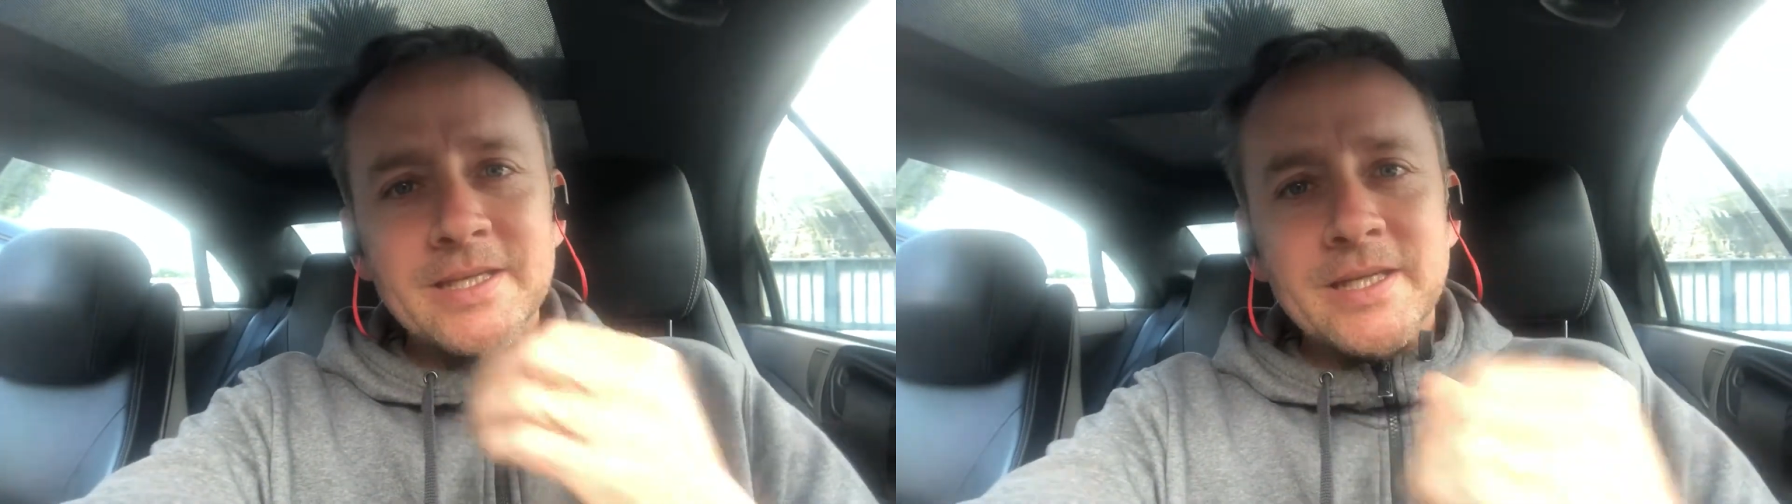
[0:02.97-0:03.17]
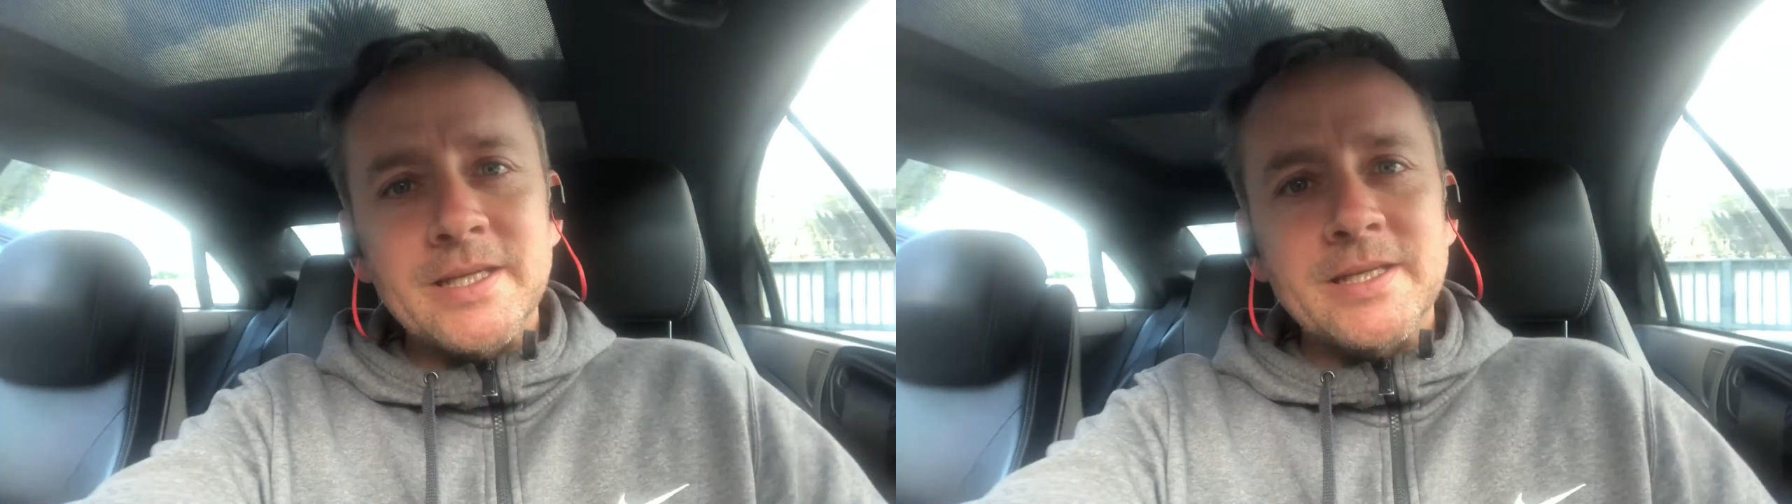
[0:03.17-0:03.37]

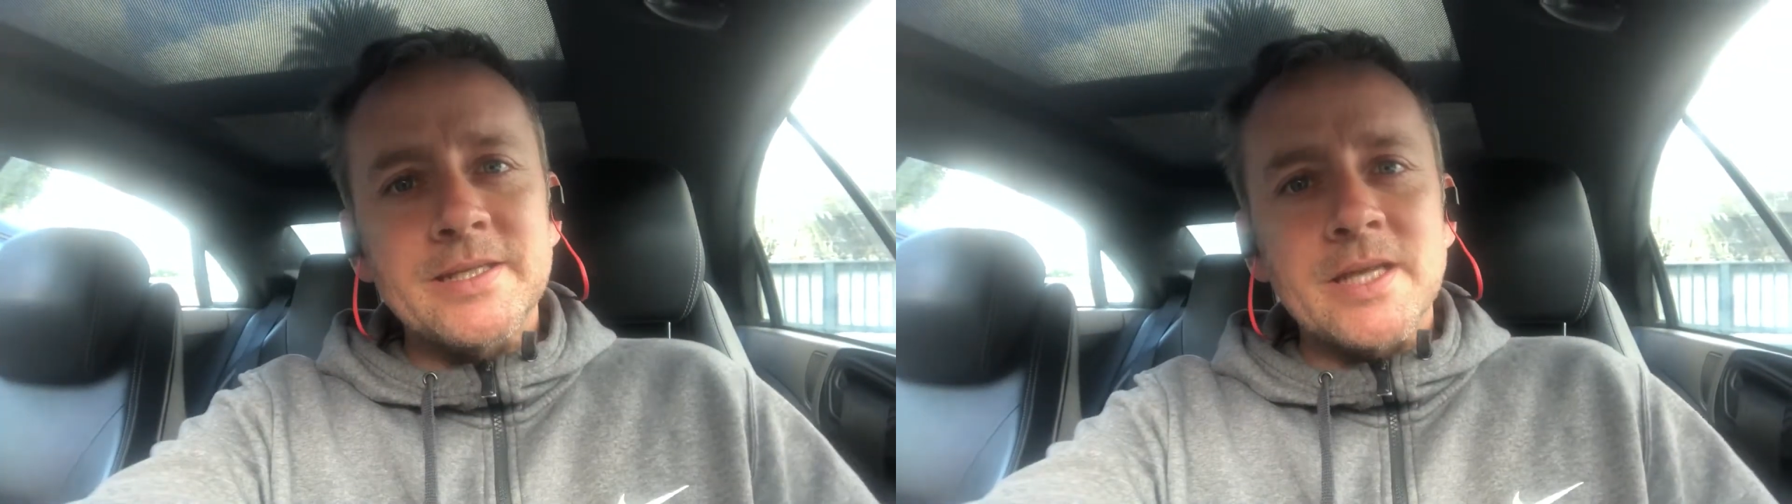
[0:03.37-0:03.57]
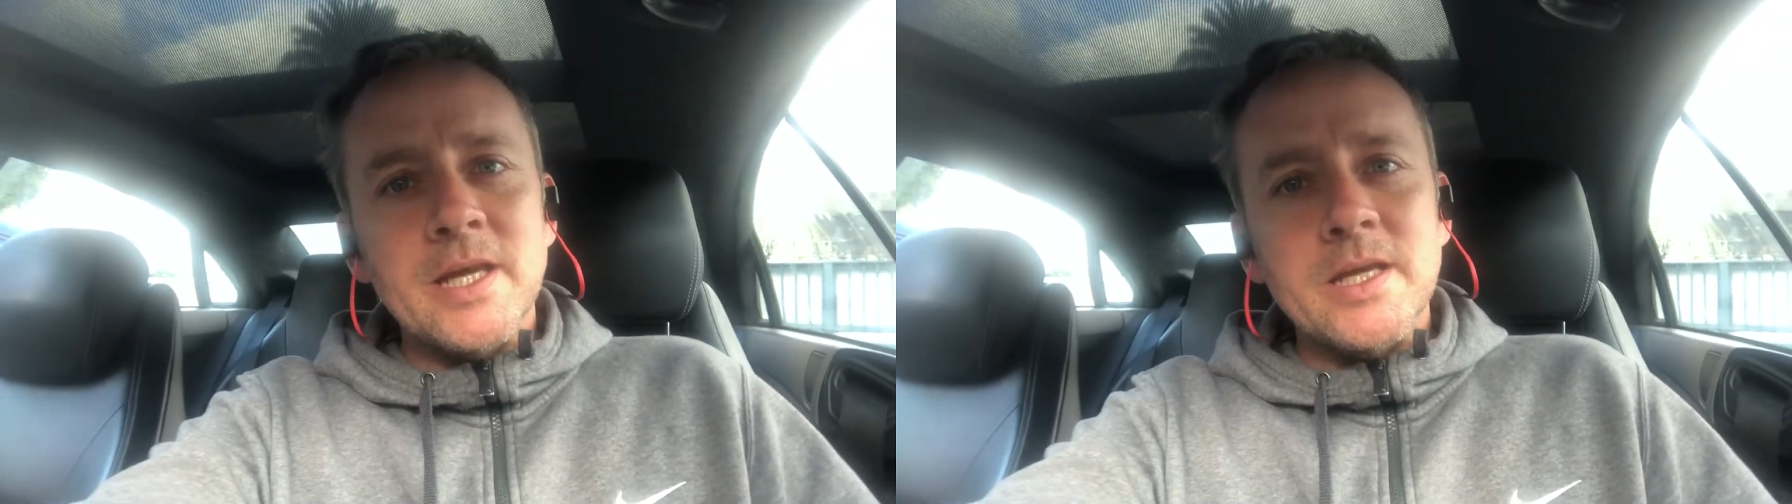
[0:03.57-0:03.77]
It
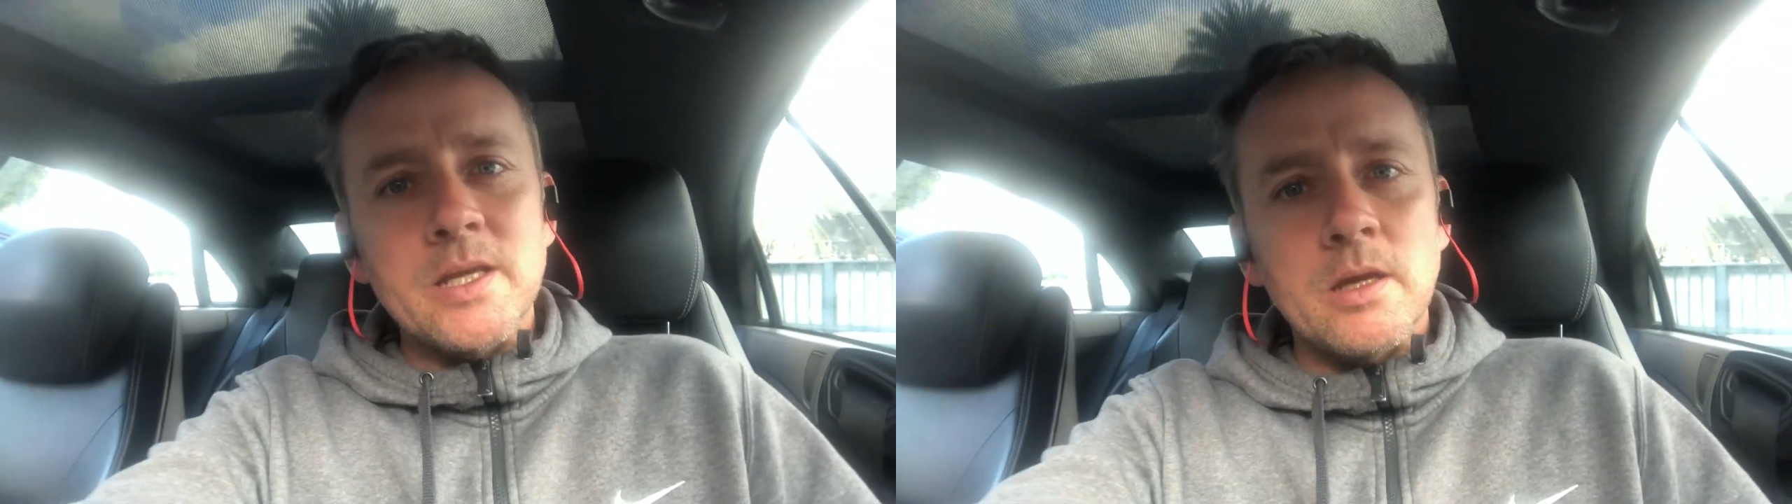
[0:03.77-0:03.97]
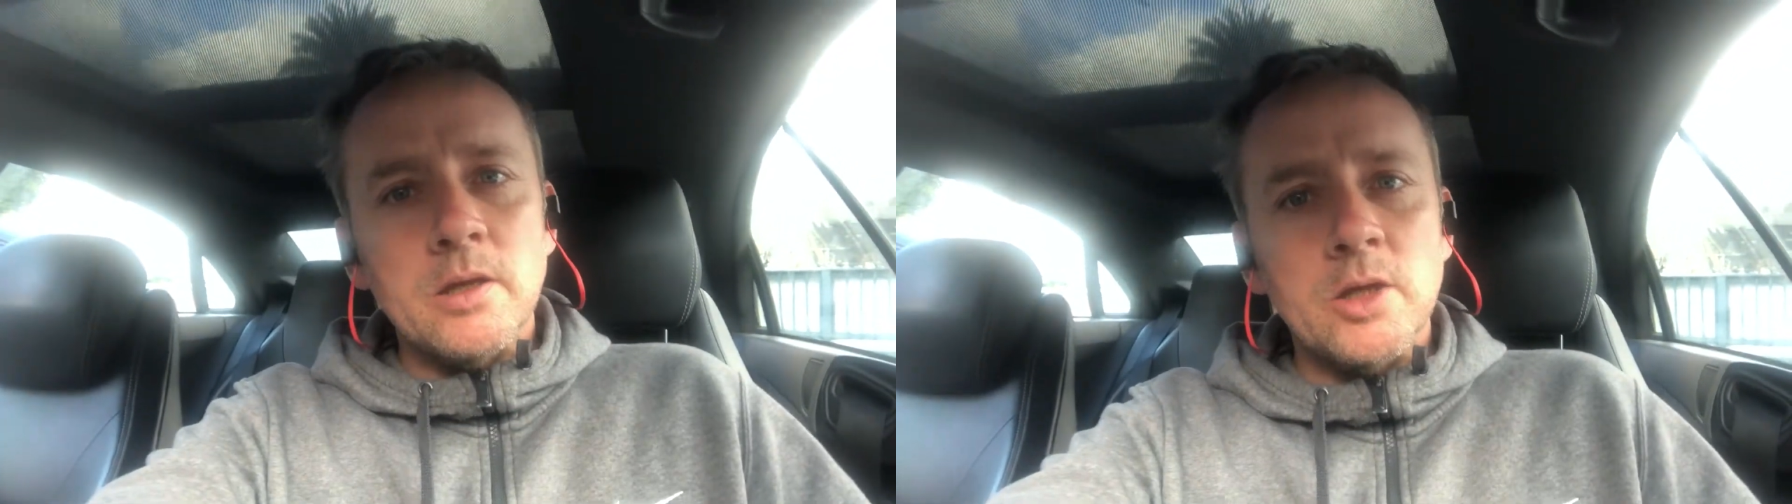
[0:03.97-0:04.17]
is
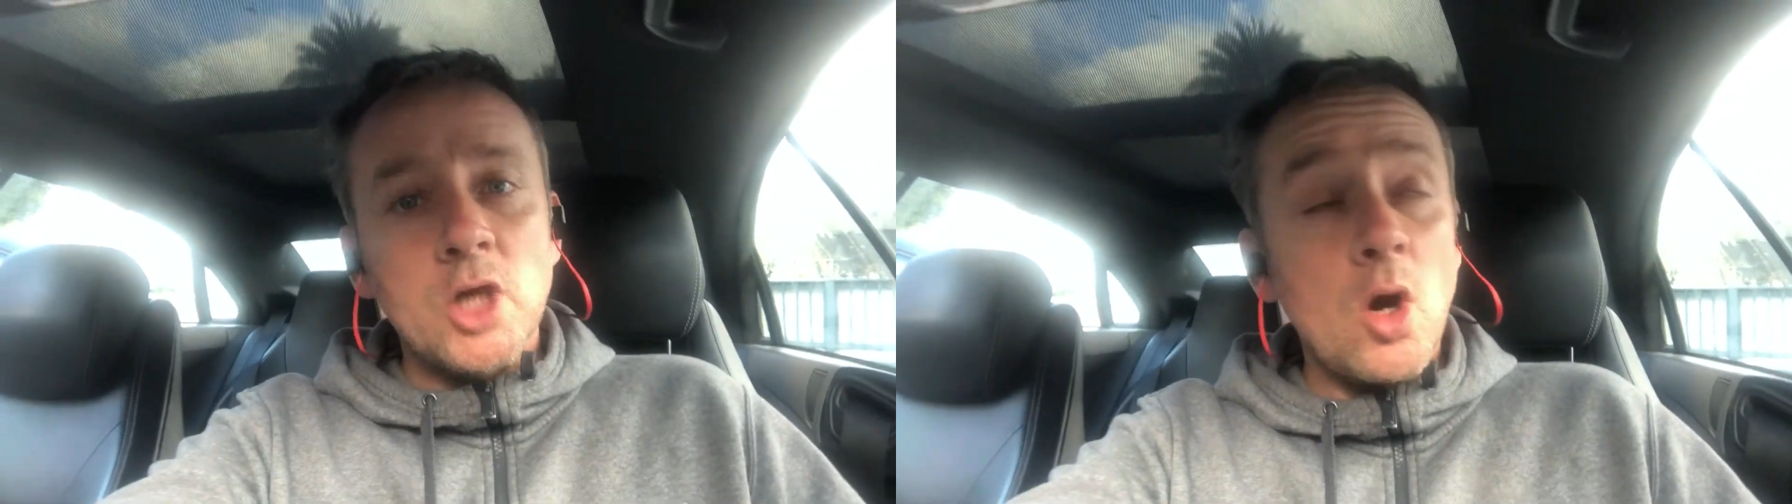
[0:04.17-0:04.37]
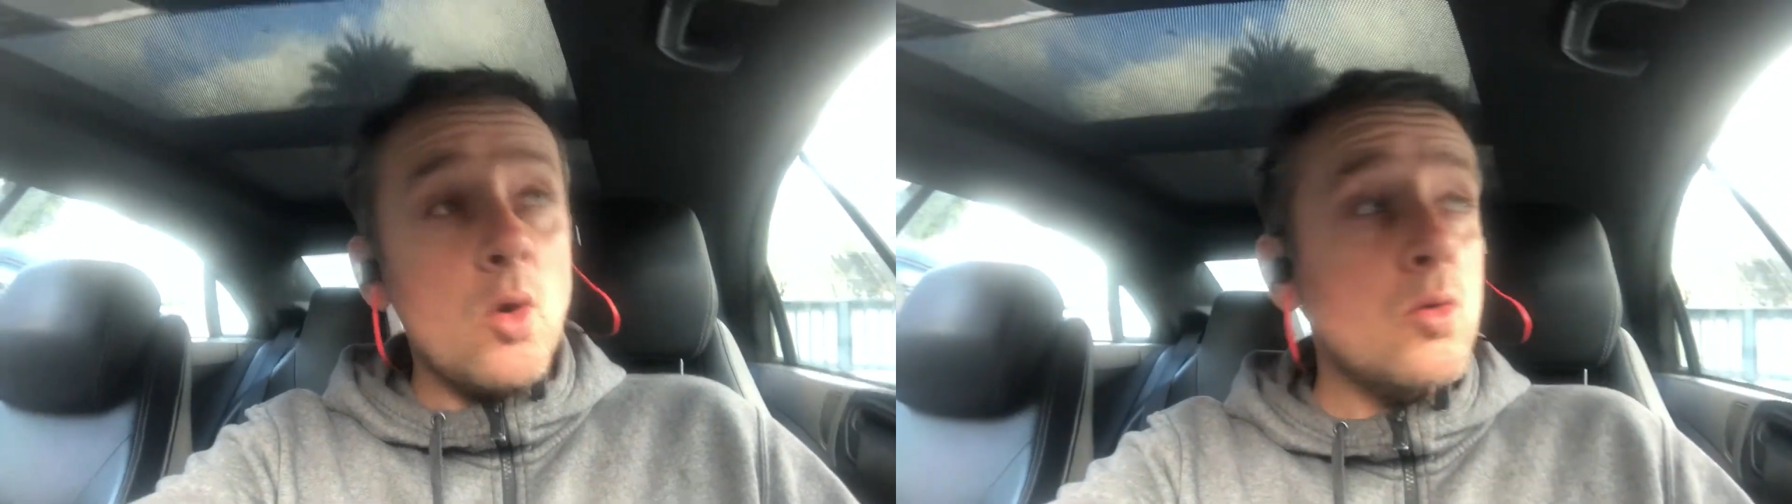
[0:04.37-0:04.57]
a
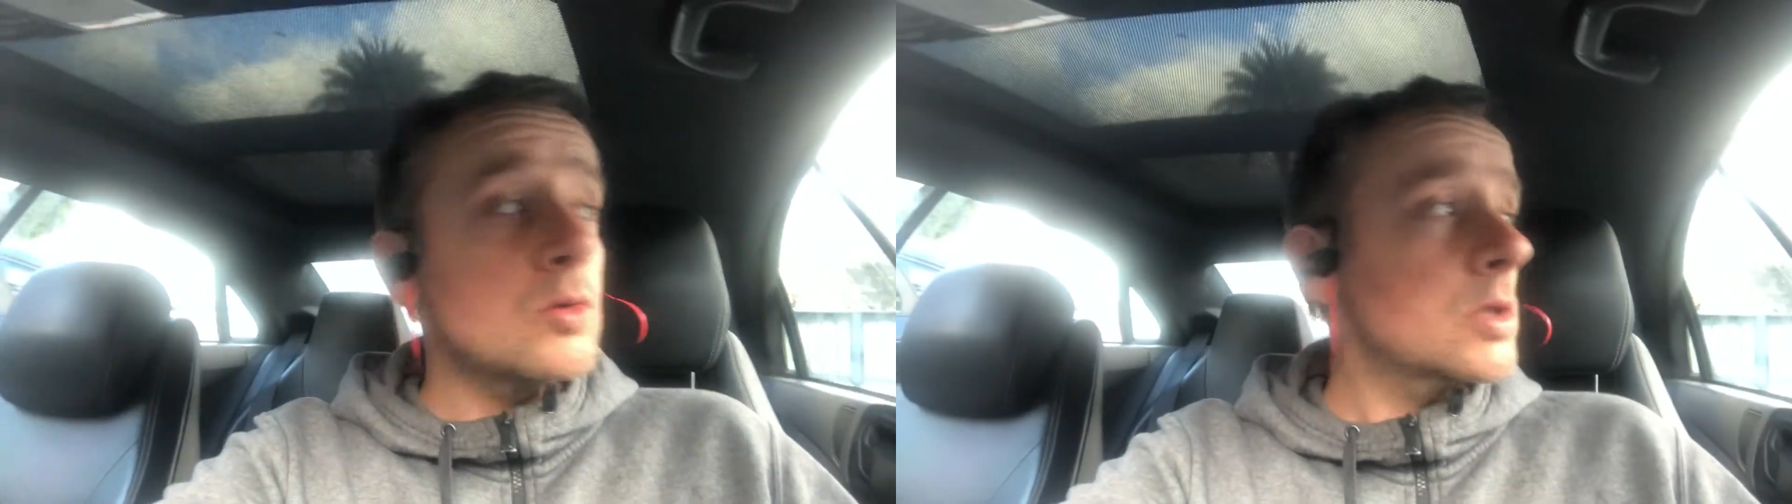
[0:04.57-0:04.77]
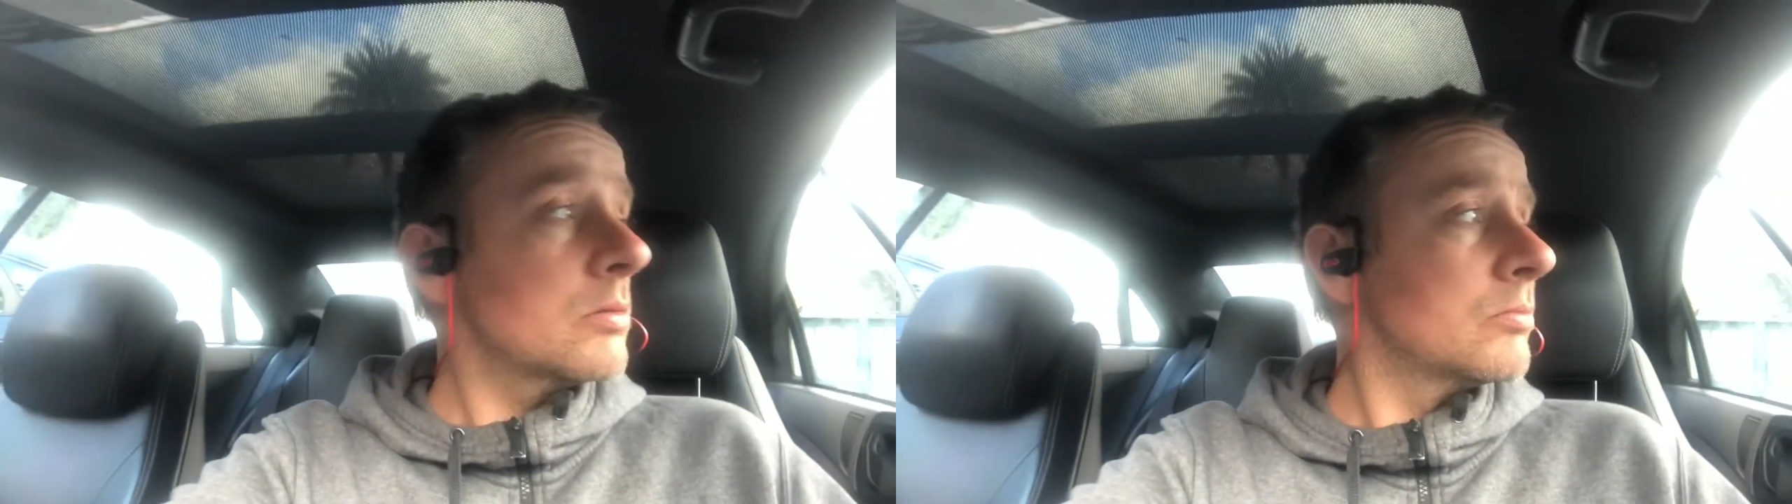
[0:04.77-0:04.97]

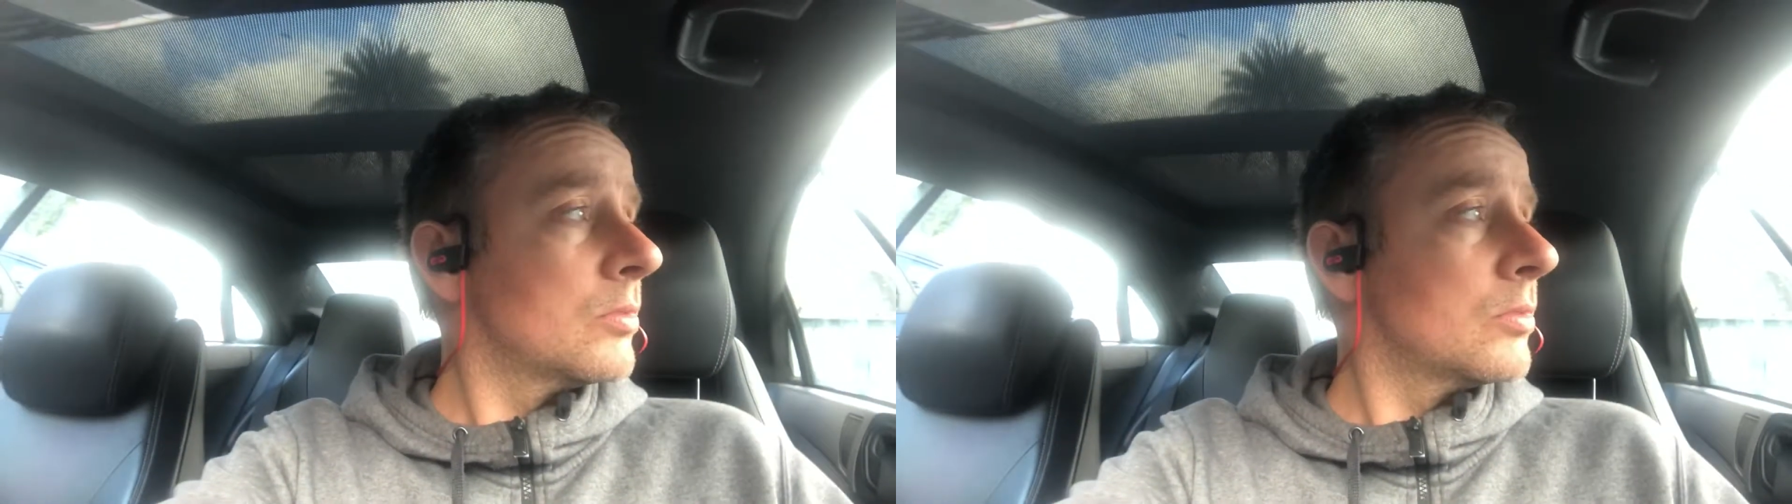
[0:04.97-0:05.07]
cold